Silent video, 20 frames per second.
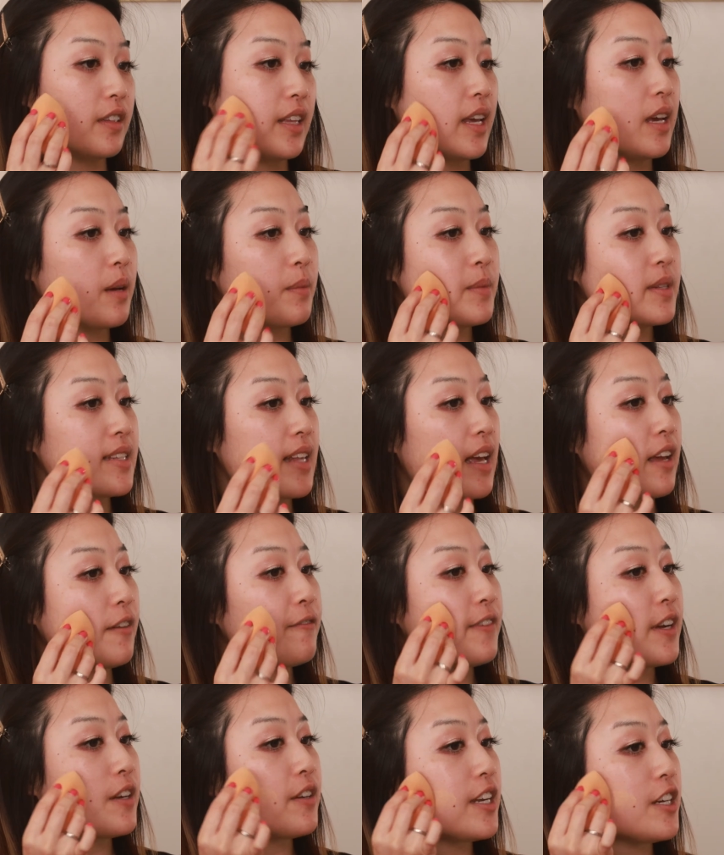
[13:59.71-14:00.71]
Glam
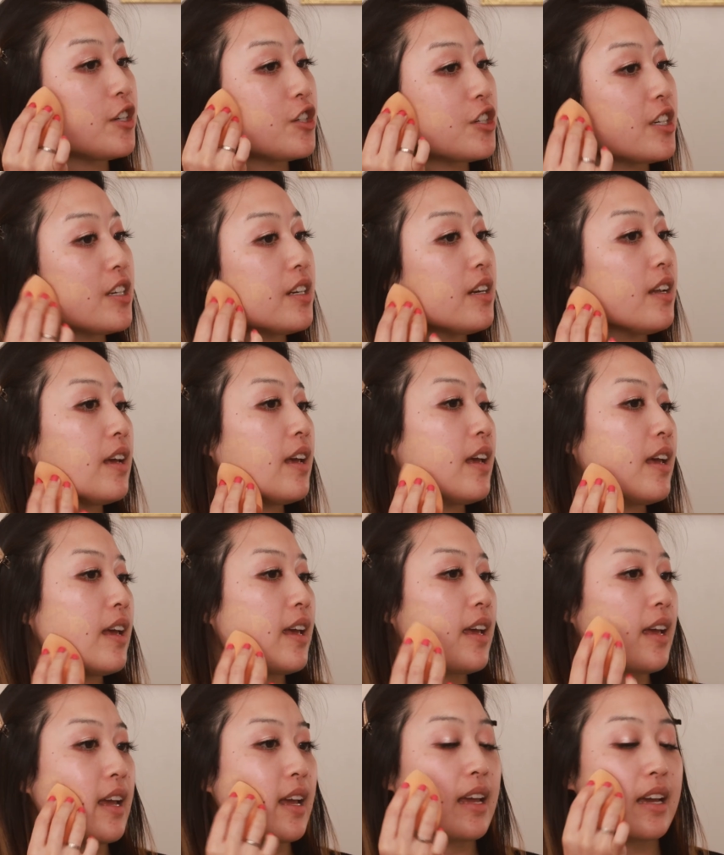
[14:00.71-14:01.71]
Satin Foundation.
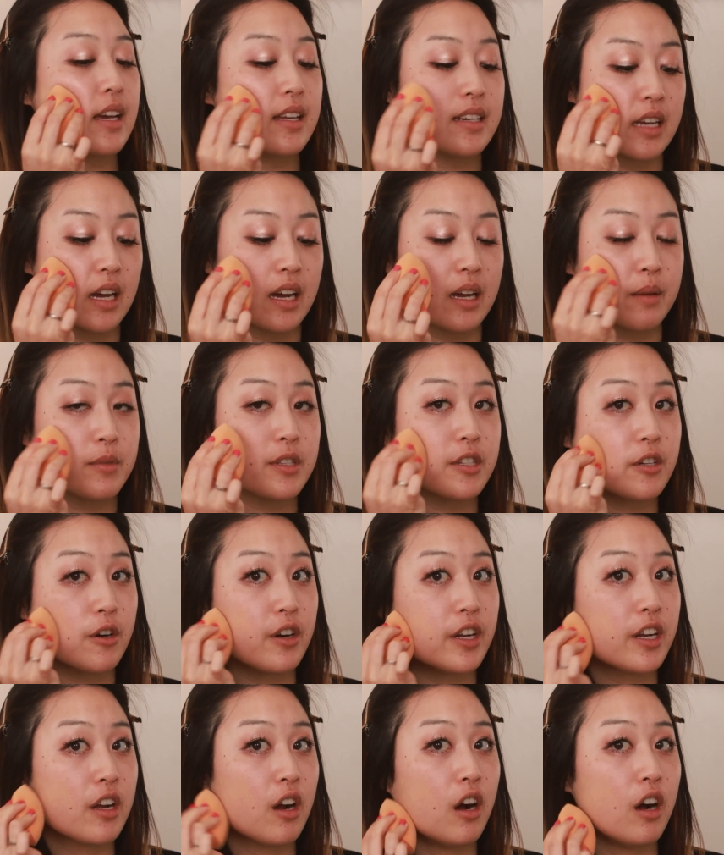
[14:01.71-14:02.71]
And I'm
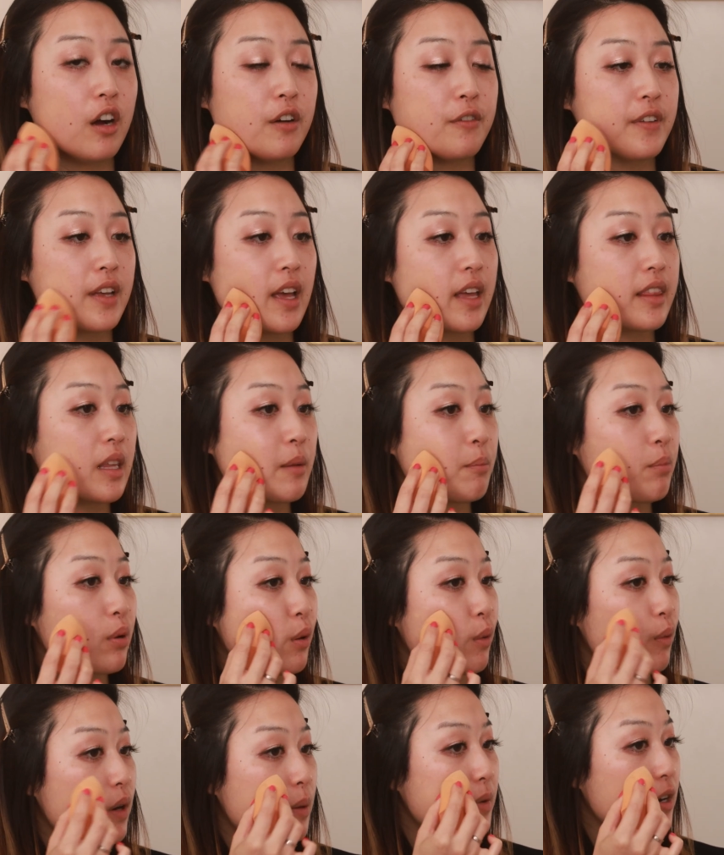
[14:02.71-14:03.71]
starting off at the
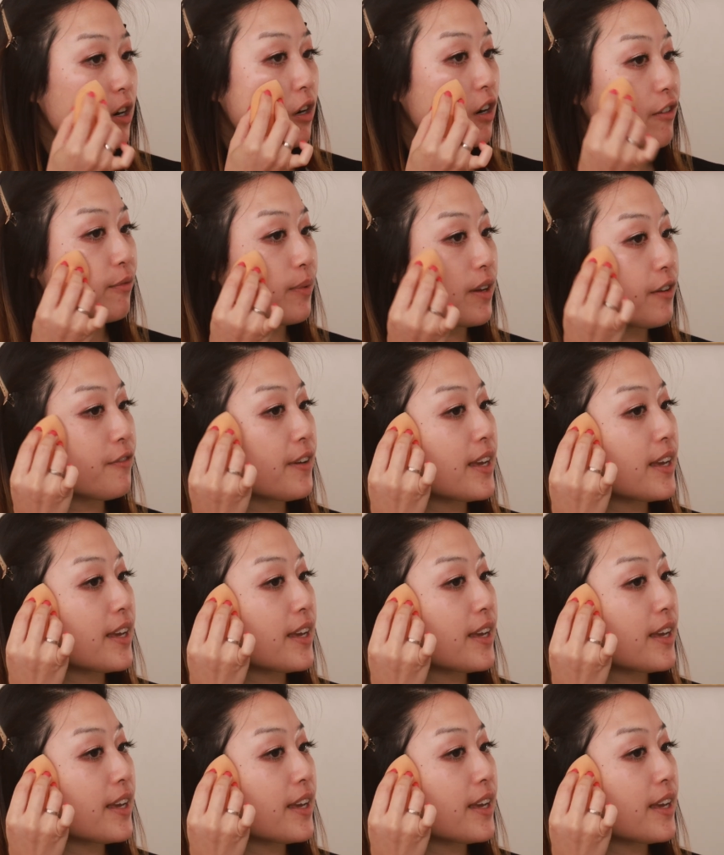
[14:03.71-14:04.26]
perimeter of my